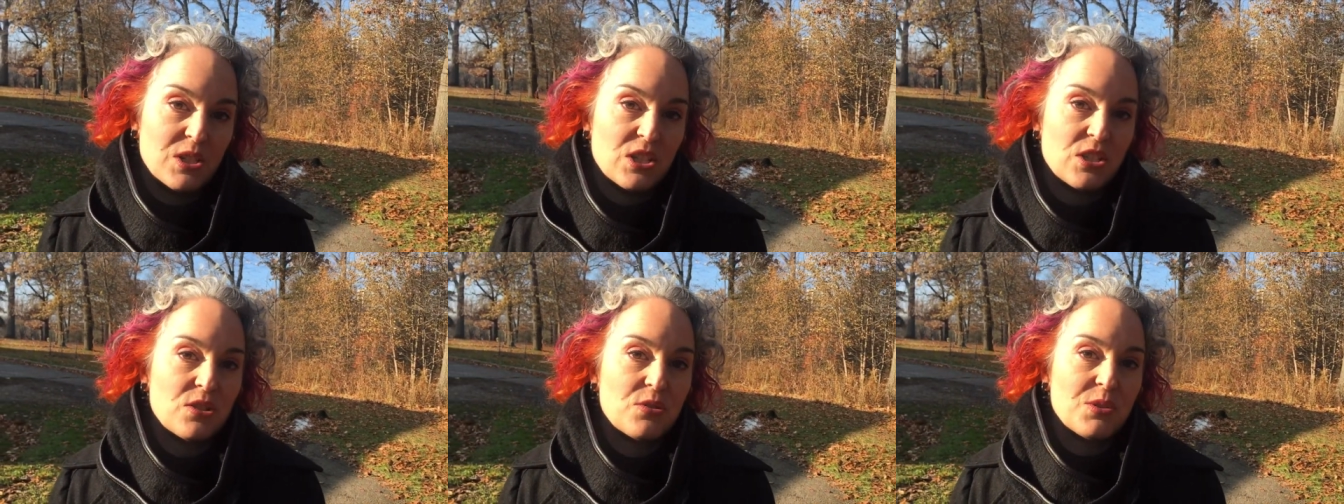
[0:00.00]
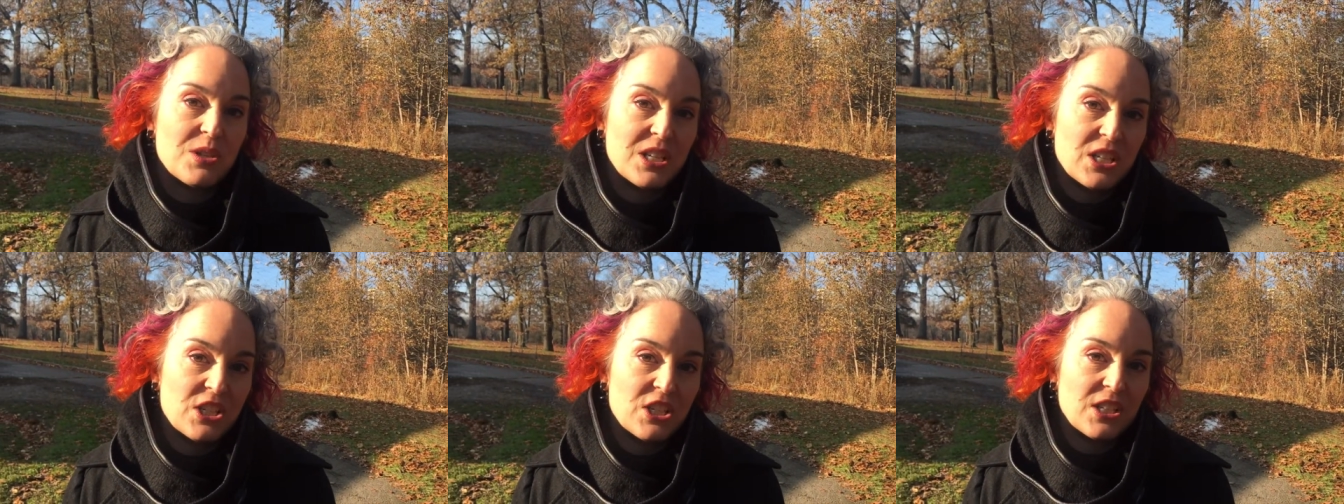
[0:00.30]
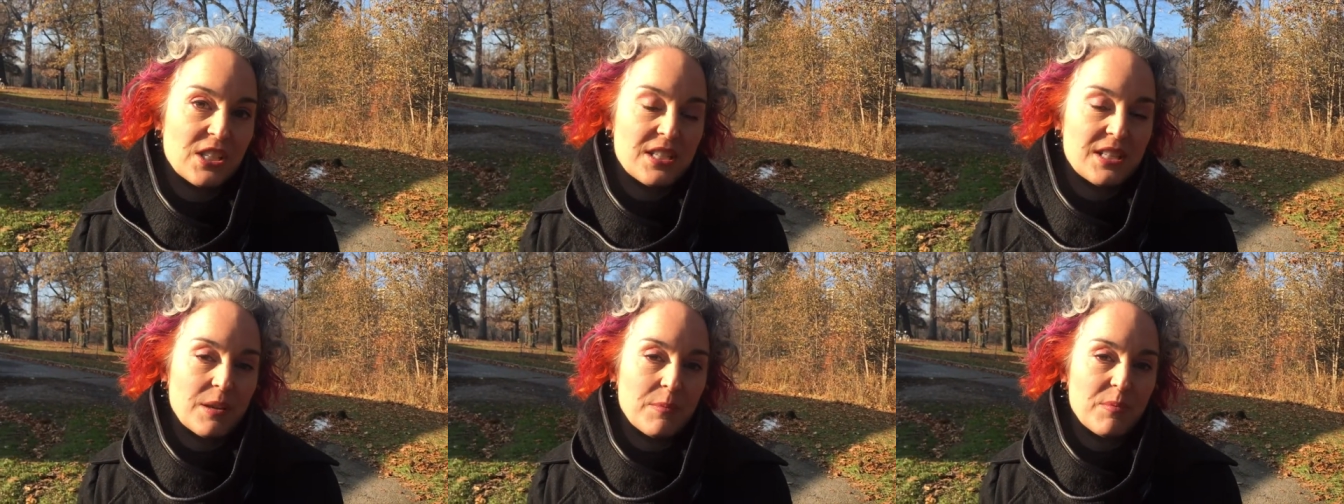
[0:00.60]
which is
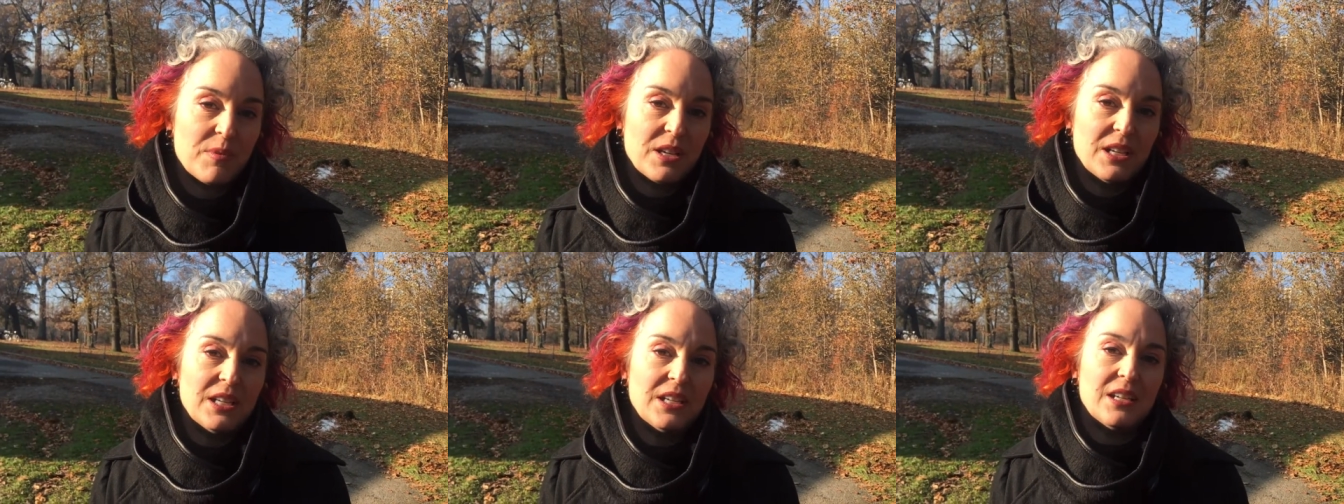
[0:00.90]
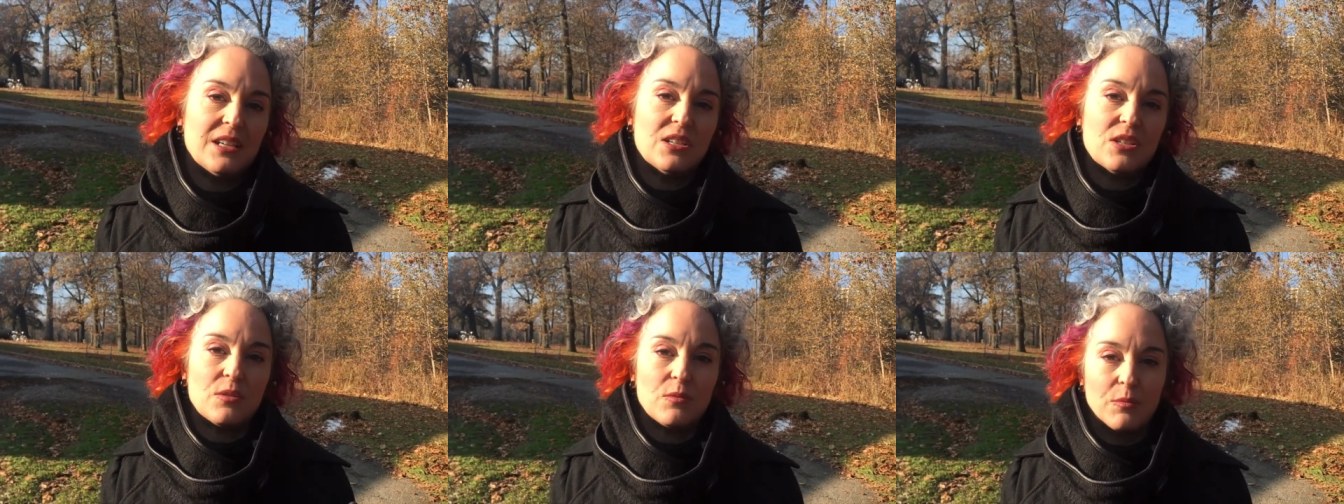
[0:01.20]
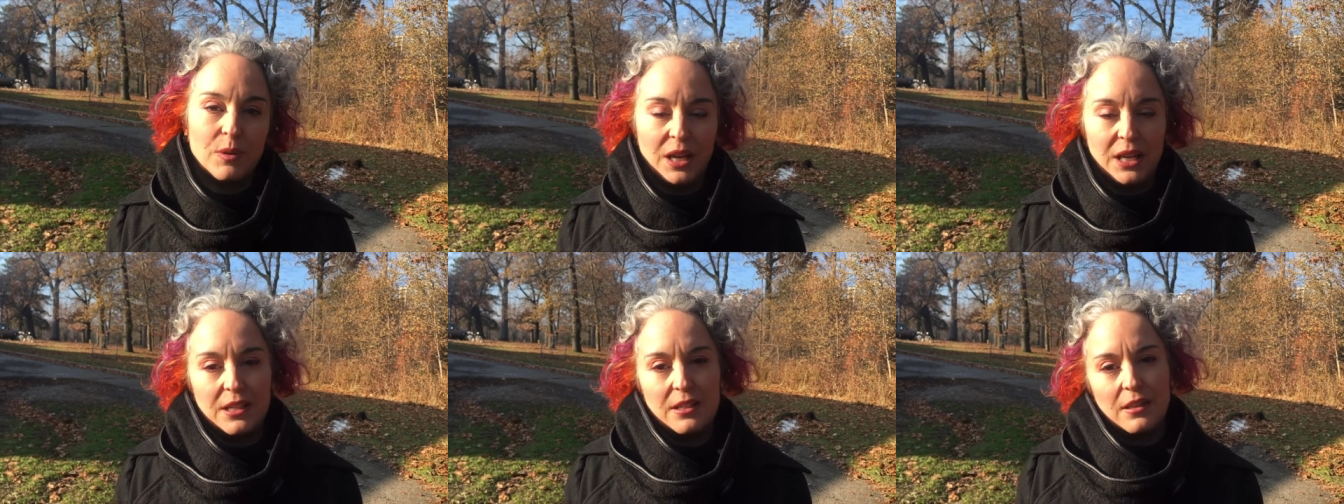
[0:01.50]
traditionally separated
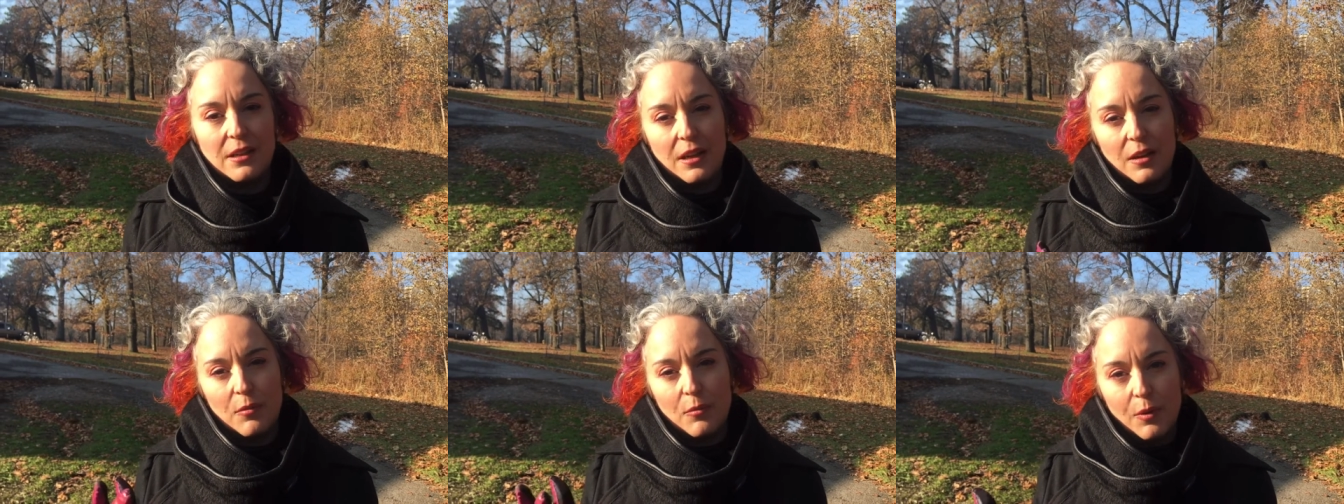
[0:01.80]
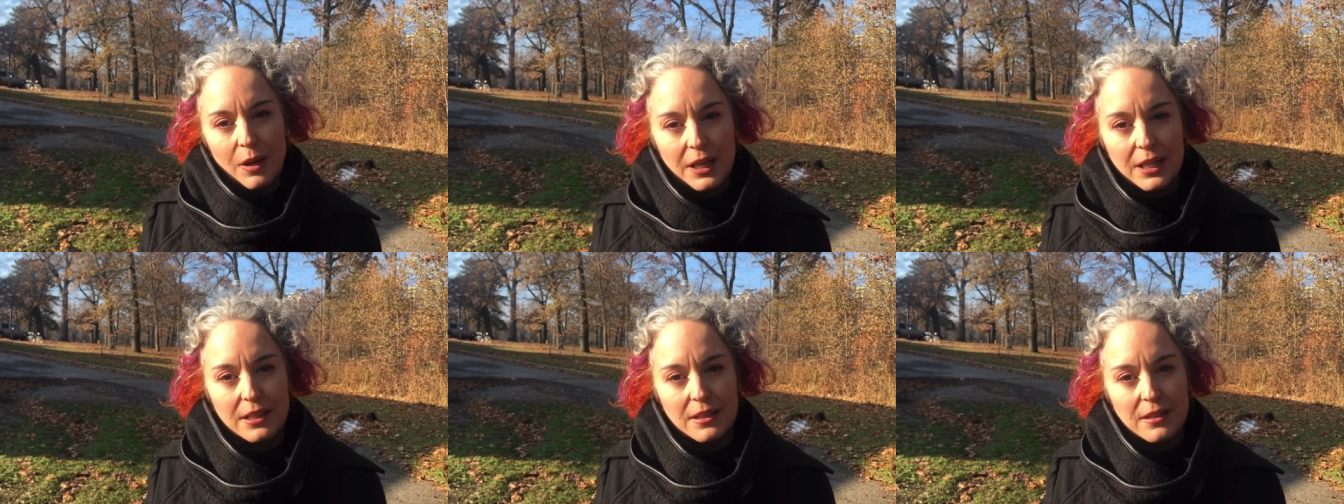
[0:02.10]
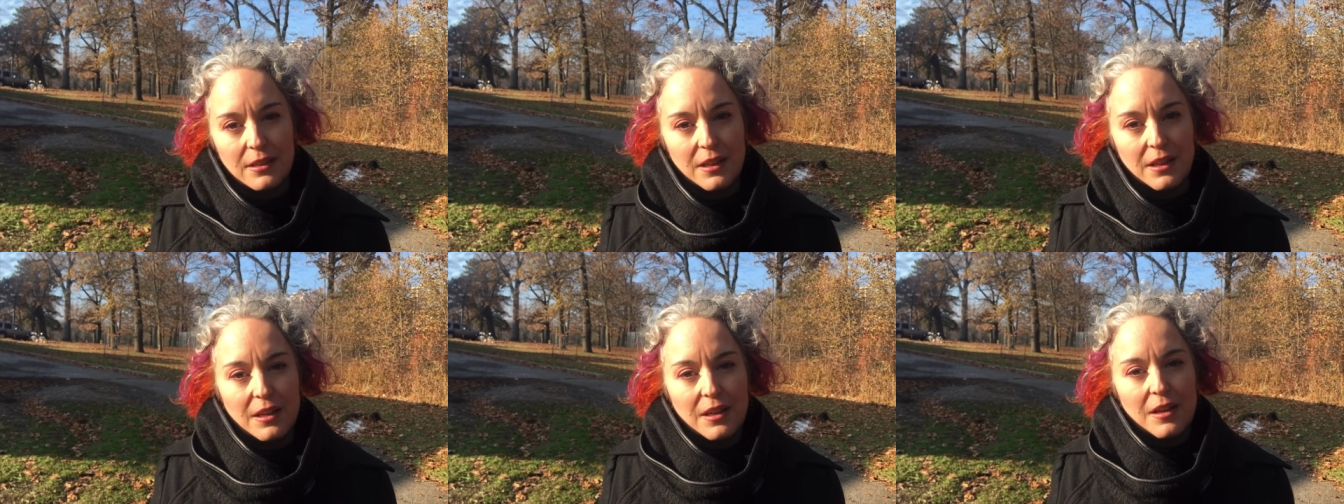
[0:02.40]
into red and
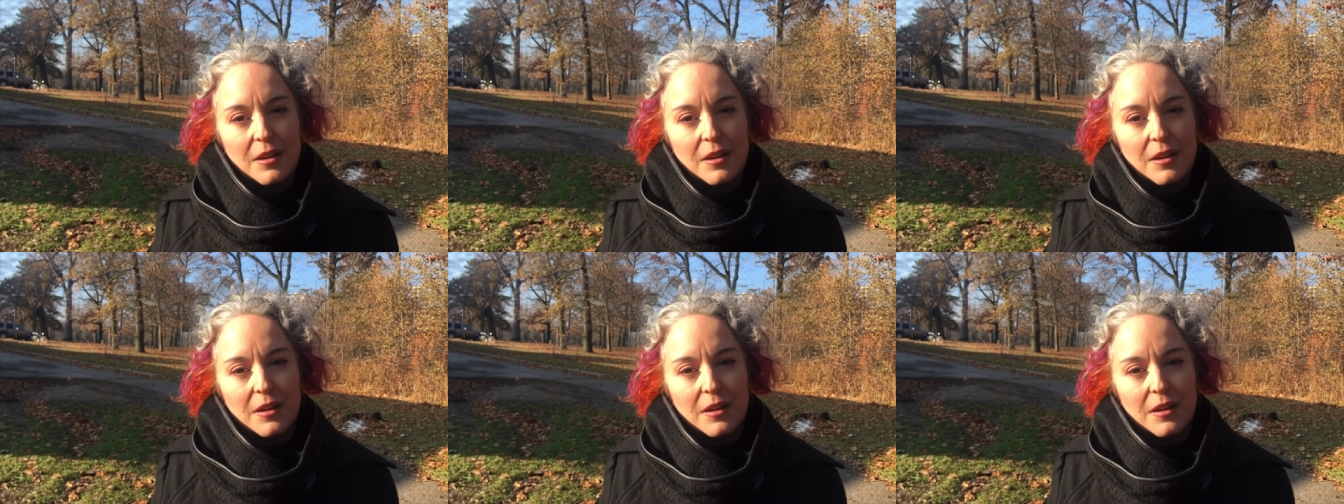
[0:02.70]
white.